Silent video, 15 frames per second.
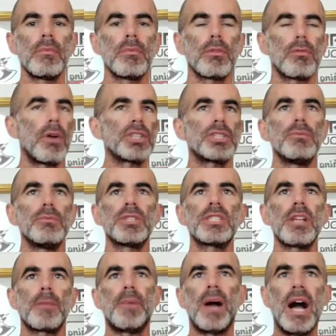The Russian was
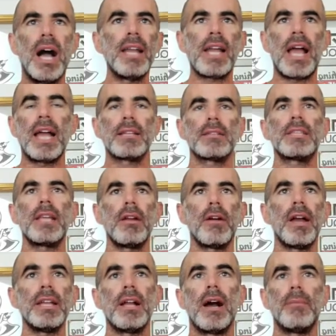stuck behind. I had to say, all
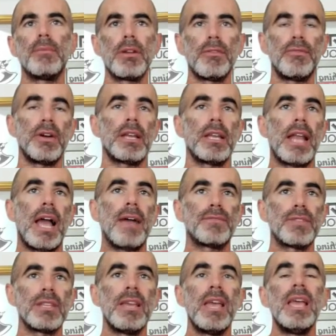right, I'm going to fucking have
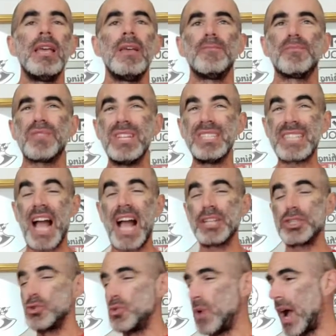to. These
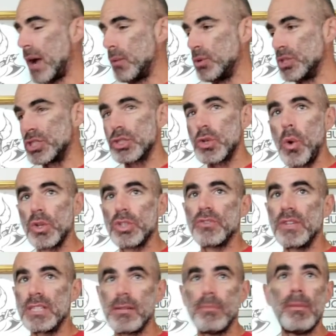guys who I was
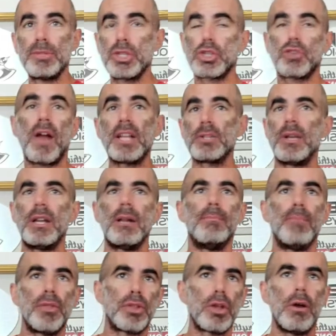torturing, some of them just graduated a
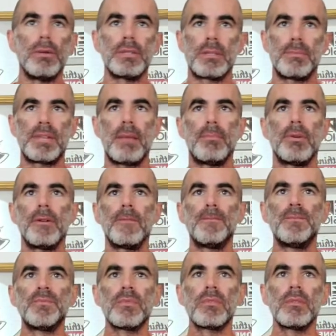month ago in September.
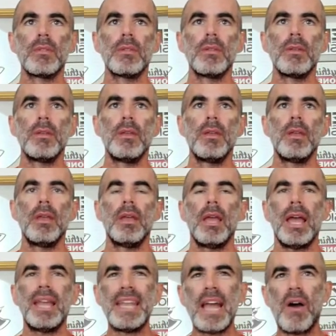
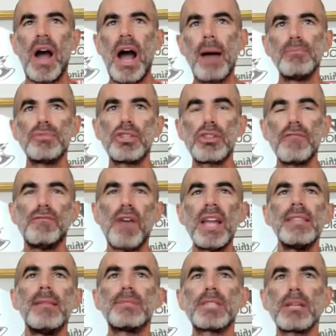And now I'm
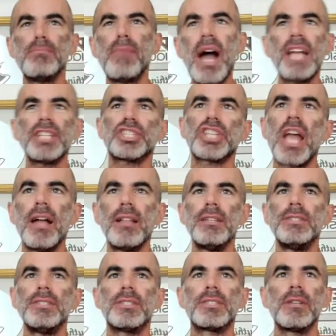inviting them to my
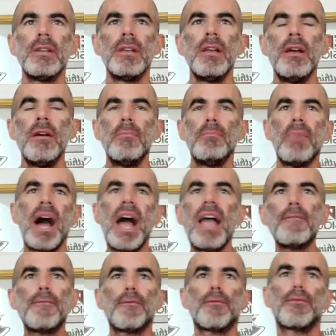challenge, my
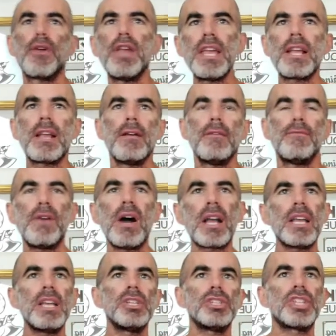freak
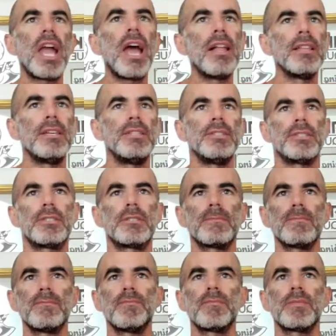fucking challenge.
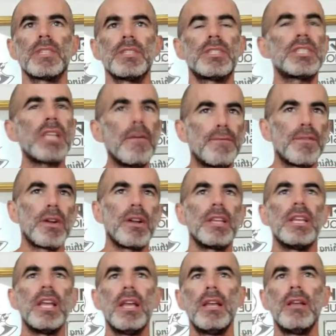
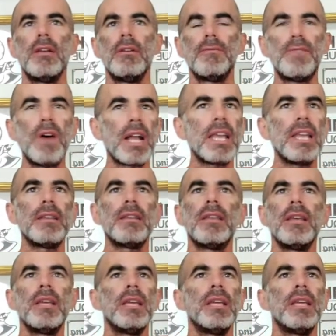Suffering Fucking.